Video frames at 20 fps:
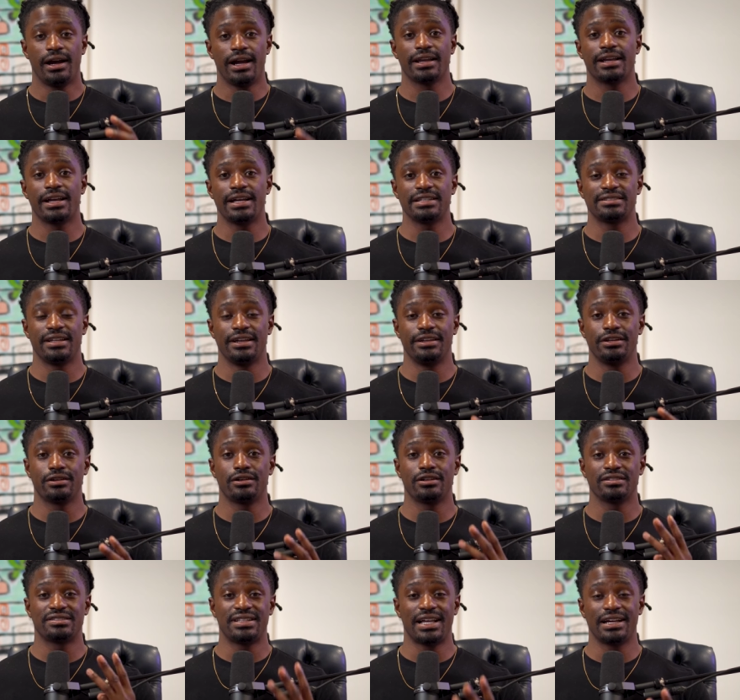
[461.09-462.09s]
All right, guys, now here
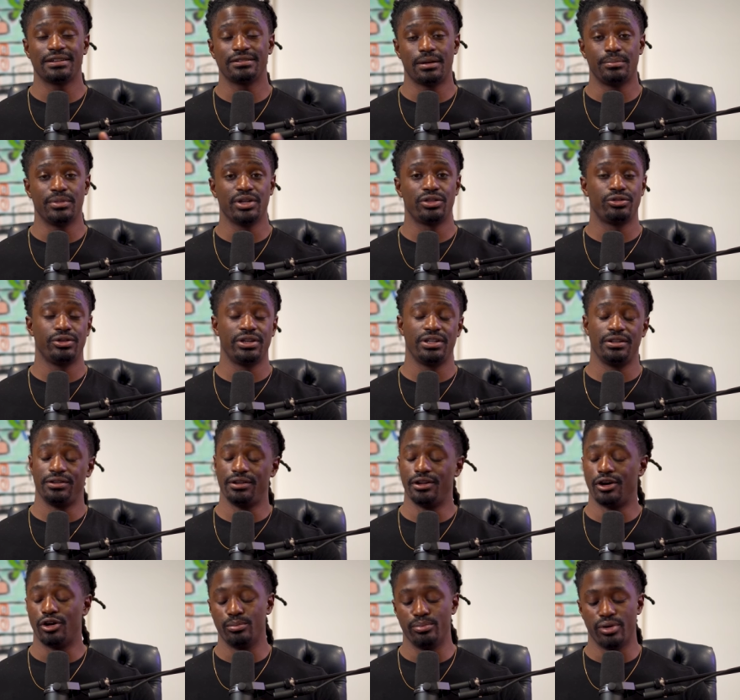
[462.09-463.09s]
goes stock number three, the
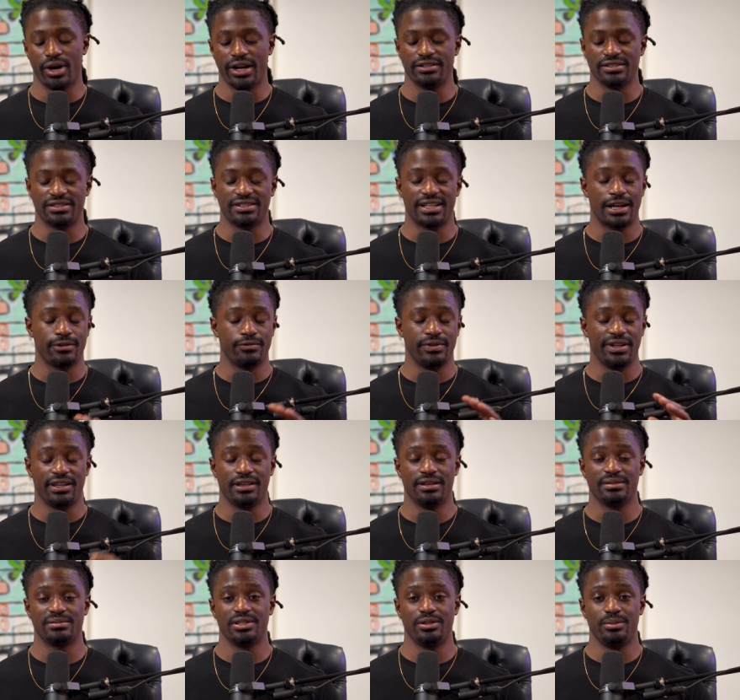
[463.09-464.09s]
no-brainer stock when it
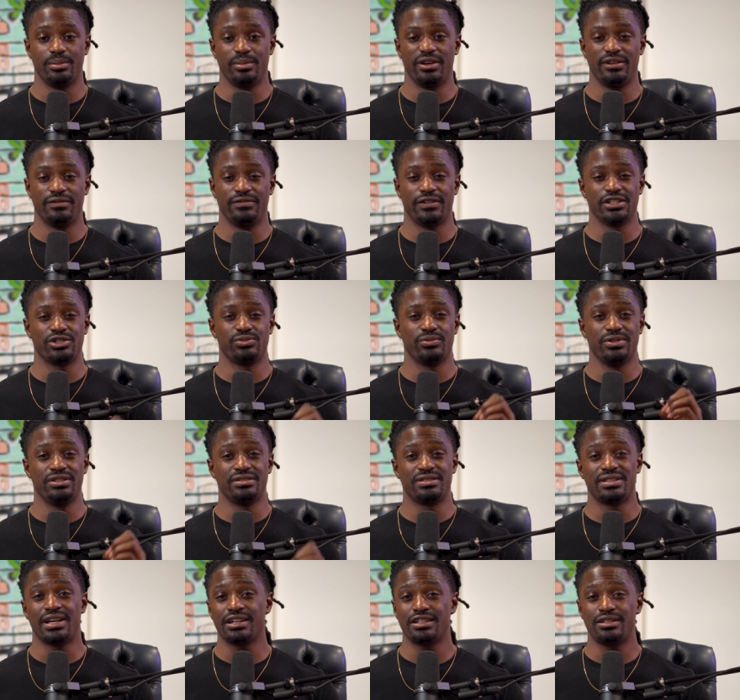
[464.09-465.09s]
comes to the metaverse. When
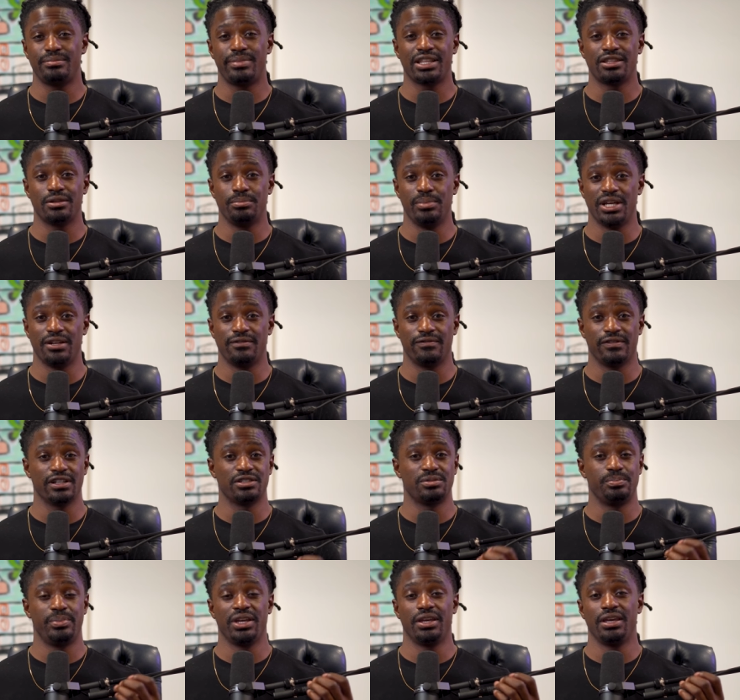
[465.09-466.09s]
you're talking about the
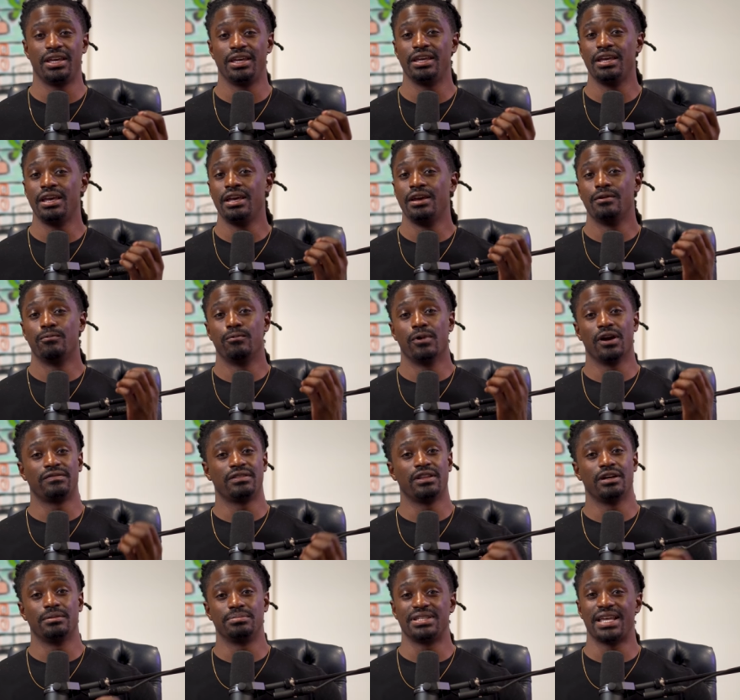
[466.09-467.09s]
metaverse being
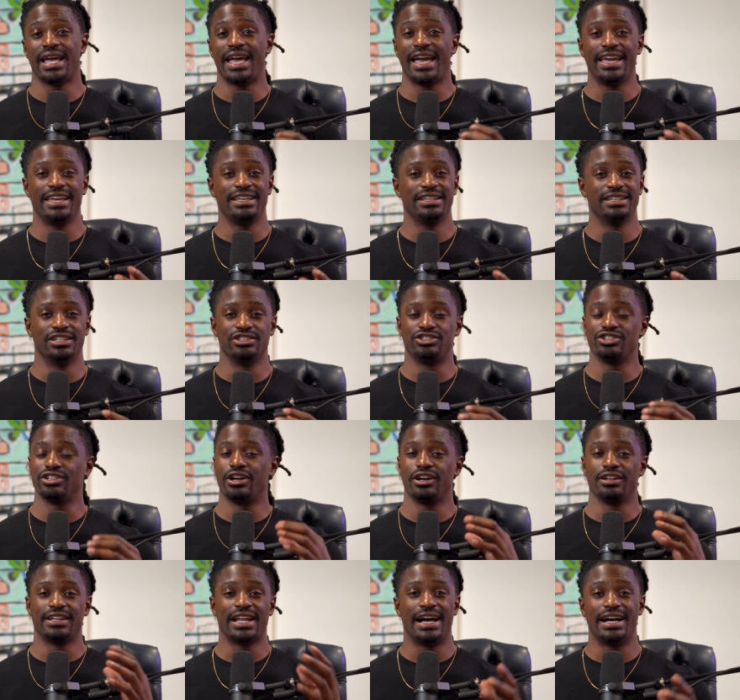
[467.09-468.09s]
worth up to 800
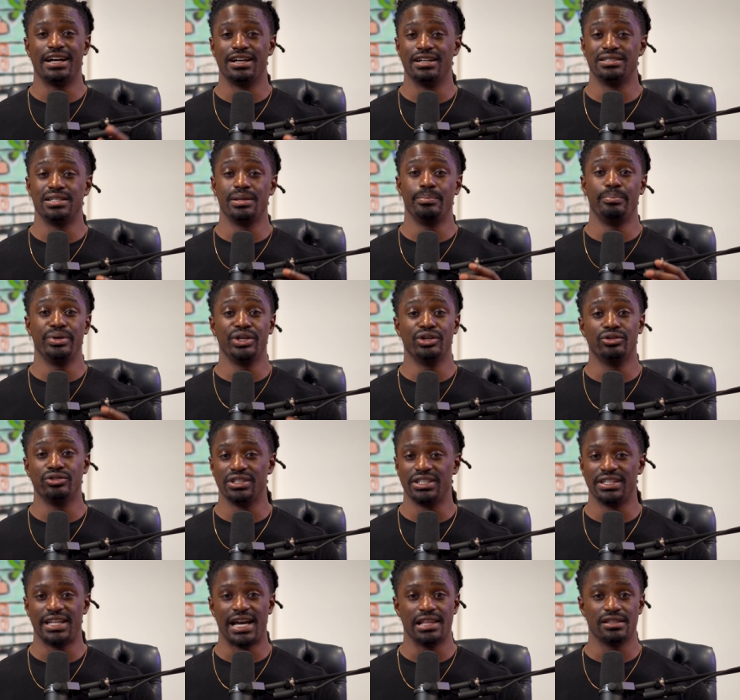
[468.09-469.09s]
or 900
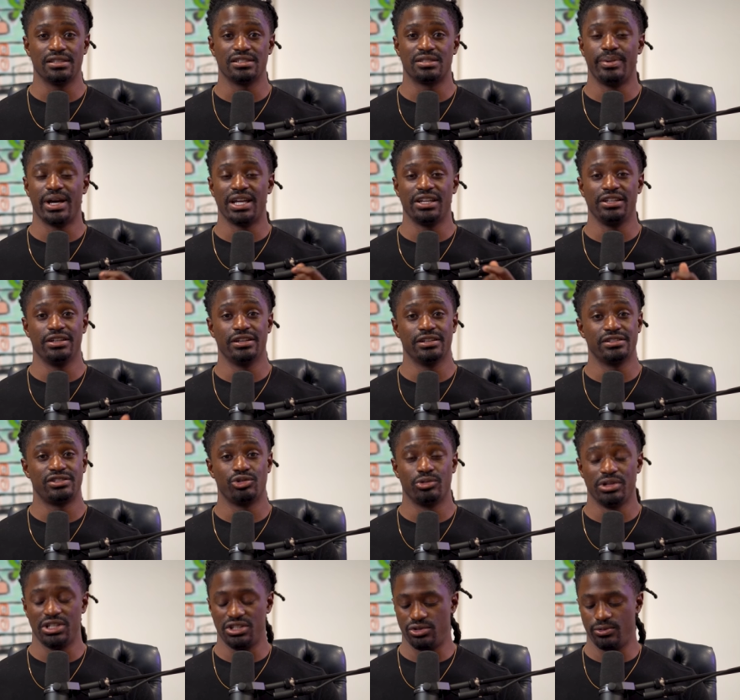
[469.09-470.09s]
billion dollars by the year
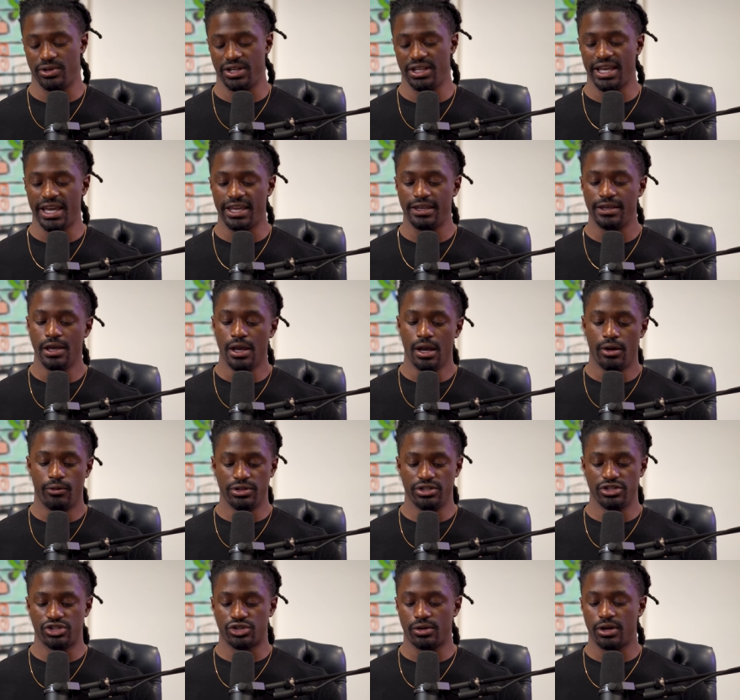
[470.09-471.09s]
2028,
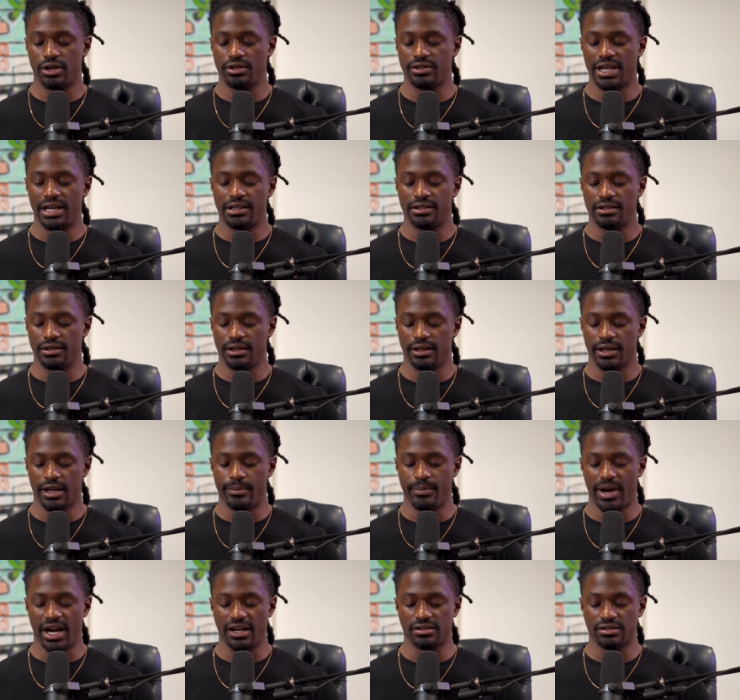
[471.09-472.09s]
when you scroll down and look
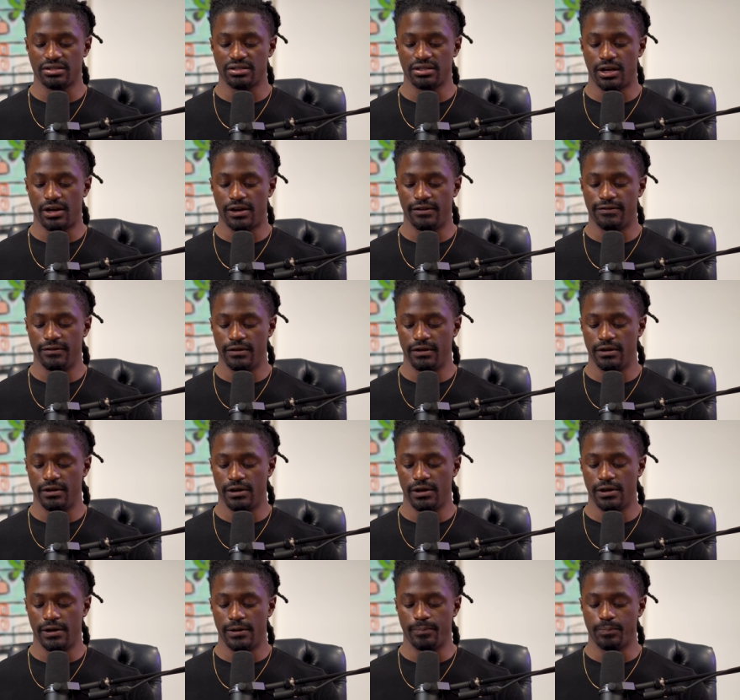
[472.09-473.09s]
at Microsoft
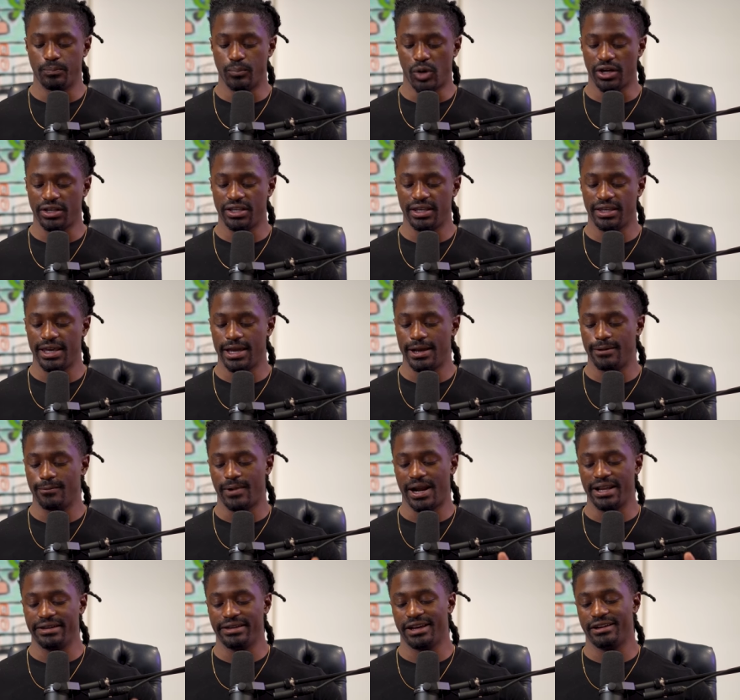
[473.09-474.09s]
um, market cap
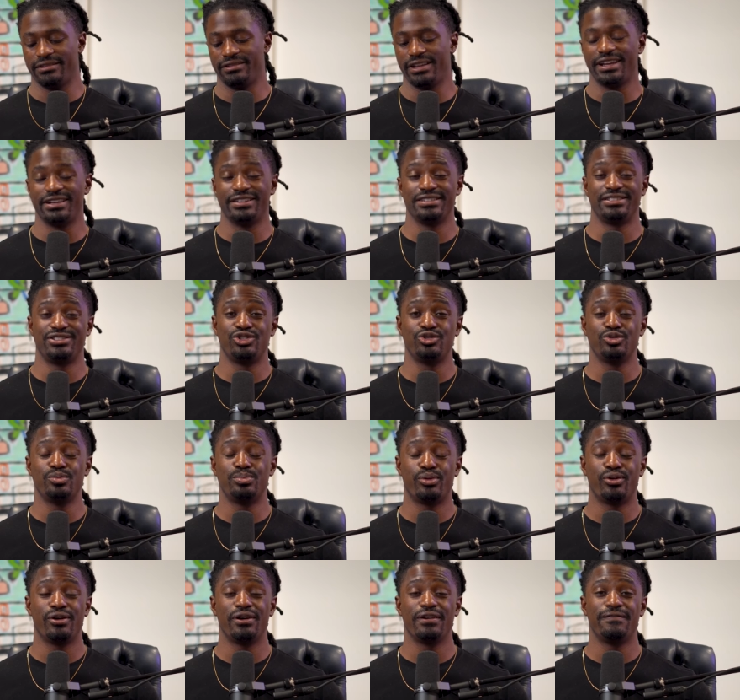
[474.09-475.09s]
right now, they're at a
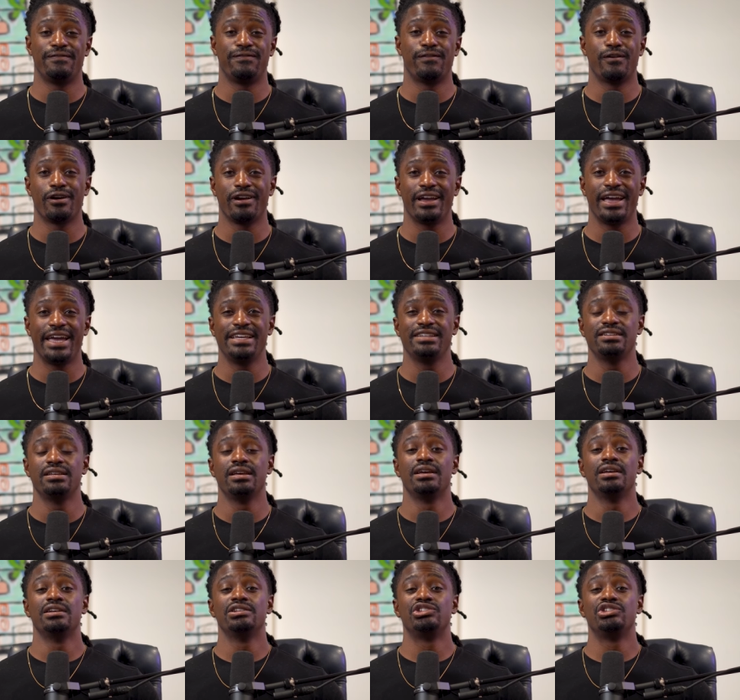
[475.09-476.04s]
2.48